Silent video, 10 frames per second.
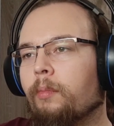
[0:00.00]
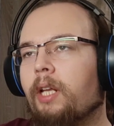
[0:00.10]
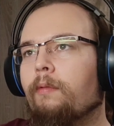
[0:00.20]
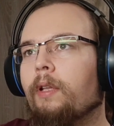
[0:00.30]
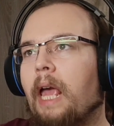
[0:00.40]
No
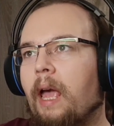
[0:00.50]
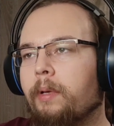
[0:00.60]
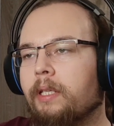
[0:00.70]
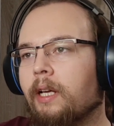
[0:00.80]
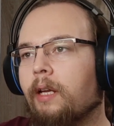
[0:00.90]
matter what
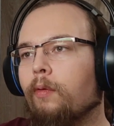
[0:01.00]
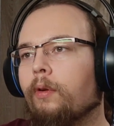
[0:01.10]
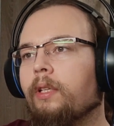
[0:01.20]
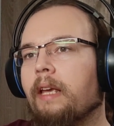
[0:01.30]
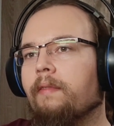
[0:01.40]
happens, I
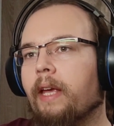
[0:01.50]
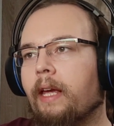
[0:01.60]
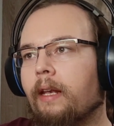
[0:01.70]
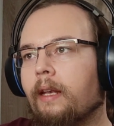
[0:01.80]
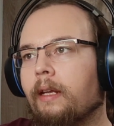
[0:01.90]
won't give
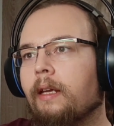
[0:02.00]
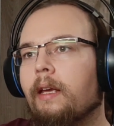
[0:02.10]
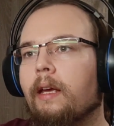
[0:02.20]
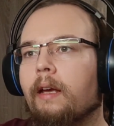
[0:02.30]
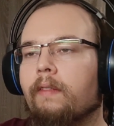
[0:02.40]
in.
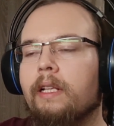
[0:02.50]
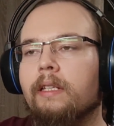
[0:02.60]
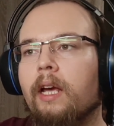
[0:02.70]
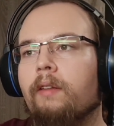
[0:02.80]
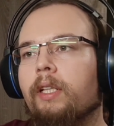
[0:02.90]
And
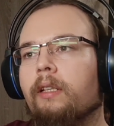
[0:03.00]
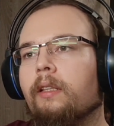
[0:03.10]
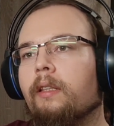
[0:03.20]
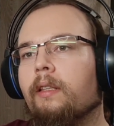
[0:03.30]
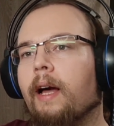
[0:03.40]
that's kind of
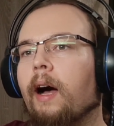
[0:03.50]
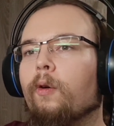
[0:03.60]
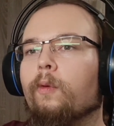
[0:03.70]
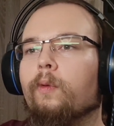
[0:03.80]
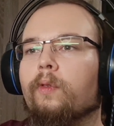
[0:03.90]
a
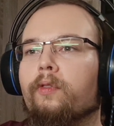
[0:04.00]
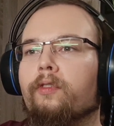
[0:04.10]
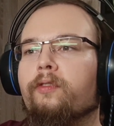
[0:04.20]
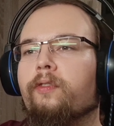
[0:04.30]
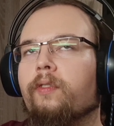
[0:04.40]

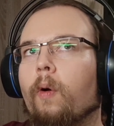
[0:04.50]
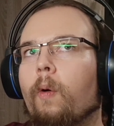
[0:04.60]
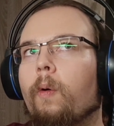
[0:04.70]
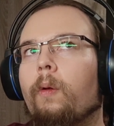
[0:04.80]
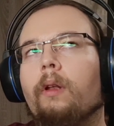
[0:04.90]

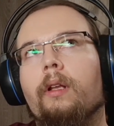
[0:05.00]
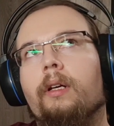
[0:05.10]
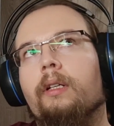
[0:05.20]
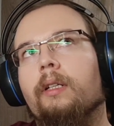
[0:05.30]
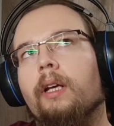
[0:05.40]

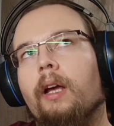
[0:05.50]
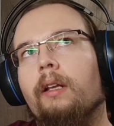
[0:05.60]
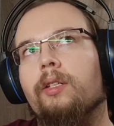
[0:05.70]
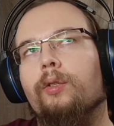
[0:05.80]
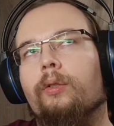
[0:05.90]
downfall,
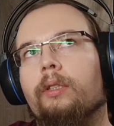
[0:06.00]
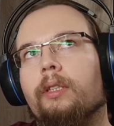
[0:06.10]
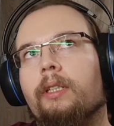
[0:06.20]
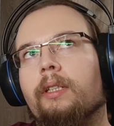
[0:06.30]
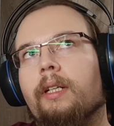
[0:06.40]
kinda
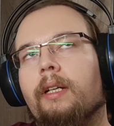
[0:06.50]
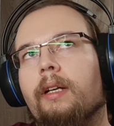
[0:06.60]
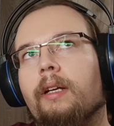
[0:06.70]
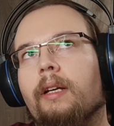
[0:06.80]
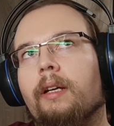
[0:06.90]
sorta.
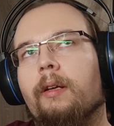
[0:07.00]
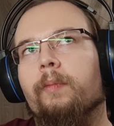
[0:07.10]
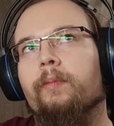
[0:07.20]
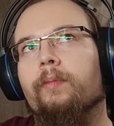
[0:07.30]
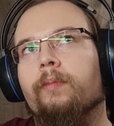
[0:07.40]

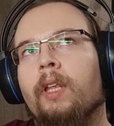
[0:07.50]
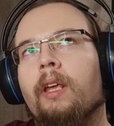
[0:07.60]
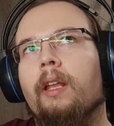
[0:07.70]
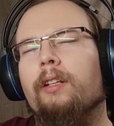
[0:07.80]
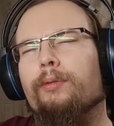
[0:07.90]

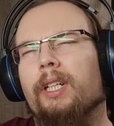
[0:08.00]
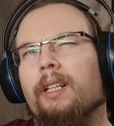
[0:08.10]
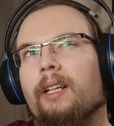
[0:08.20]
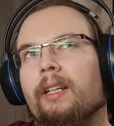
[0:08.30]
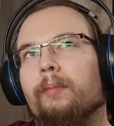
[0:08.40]
Not
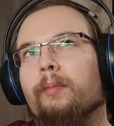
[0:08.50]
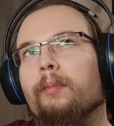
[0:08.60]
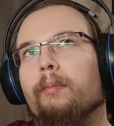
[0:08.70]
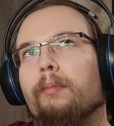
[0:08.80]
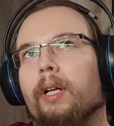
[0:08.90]
really,
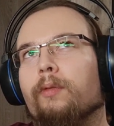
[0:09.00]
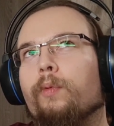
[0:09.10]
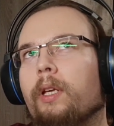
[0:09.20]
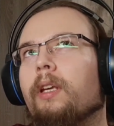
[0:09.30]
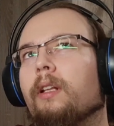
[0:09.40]
but
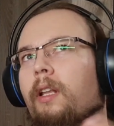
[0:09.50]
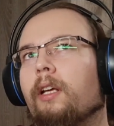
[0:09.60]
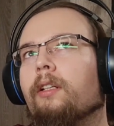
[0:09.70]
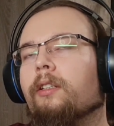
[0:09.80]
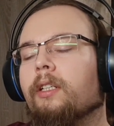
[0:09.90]
we
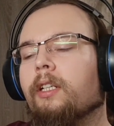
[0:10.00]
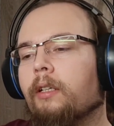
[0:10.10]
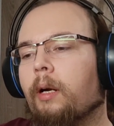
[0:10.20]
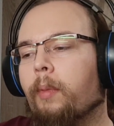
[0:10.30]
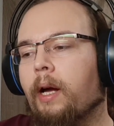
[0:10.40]
later
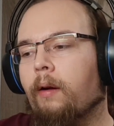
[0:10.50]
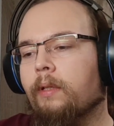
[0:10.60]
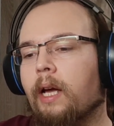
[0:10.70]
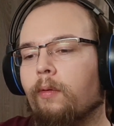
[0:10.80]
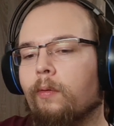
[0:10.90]
hear
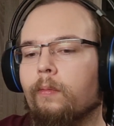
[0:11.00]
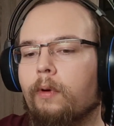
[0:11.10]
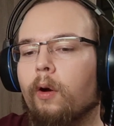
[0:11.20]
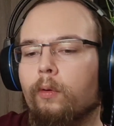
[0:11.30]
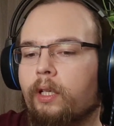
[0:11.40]
about how
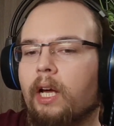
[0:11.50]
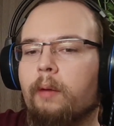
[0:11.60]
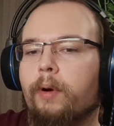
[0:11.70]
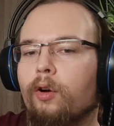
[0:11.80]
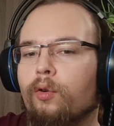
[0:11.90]
holding
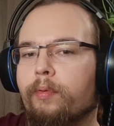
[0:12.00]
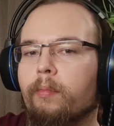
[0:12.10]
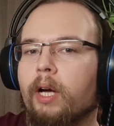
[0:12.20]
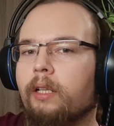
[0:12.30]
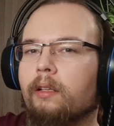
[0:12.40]
up hope
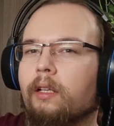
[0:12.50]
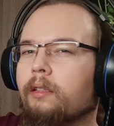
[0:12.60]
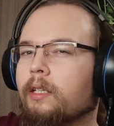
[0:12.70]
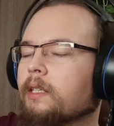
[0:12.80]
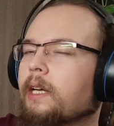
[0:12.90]
might
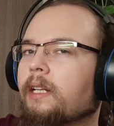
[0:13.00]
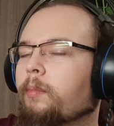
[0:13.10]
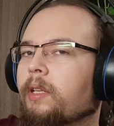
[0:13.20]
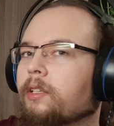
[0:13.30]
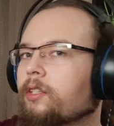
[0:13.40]
not
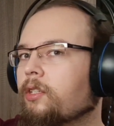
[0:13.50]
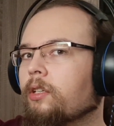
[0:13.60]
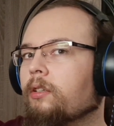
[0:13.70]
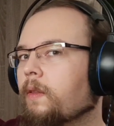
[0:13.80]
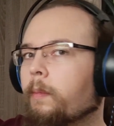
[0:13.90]
exactly be
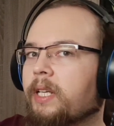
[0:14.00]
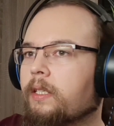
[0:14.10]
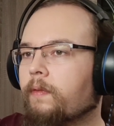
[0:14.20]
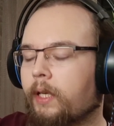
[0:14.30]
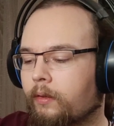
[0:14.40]
necessarily the
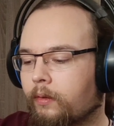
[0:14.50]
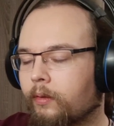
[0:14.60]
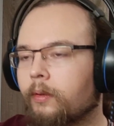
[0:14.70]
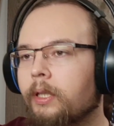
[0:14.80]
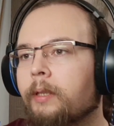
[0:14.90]
best thing to
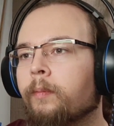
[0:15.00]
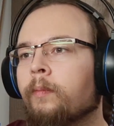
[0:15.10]
do.